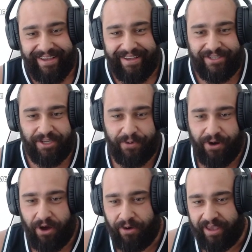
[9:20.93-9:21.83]
Super
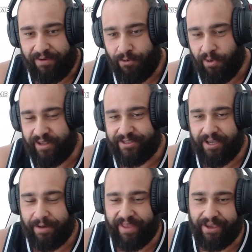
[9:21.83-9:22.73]
No, give it one
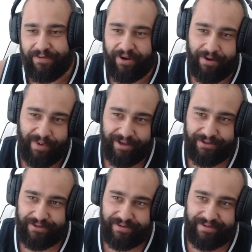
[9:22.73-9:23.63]
sub. Thank you very
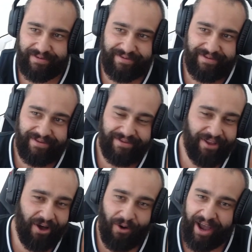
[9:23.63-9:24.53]
much.
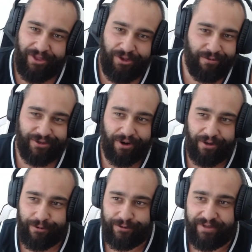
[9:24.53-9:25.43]
No, I knew I was going
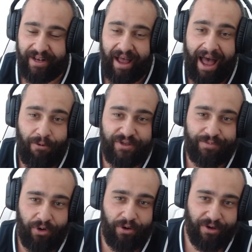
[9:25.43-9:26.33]
to lose to Cena. I was
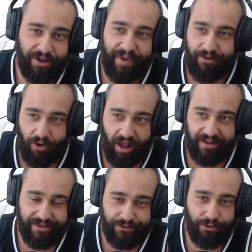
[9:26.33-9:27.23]
brought on the main
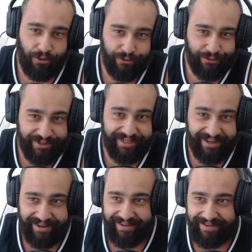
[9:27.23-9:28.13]
roster to lose to
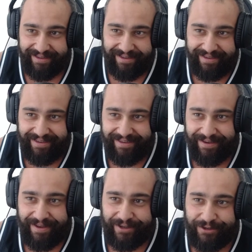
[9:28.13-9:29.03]
Cena.
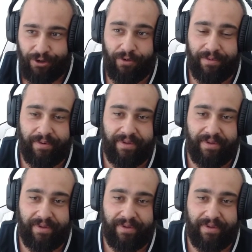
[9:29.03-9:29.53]
So...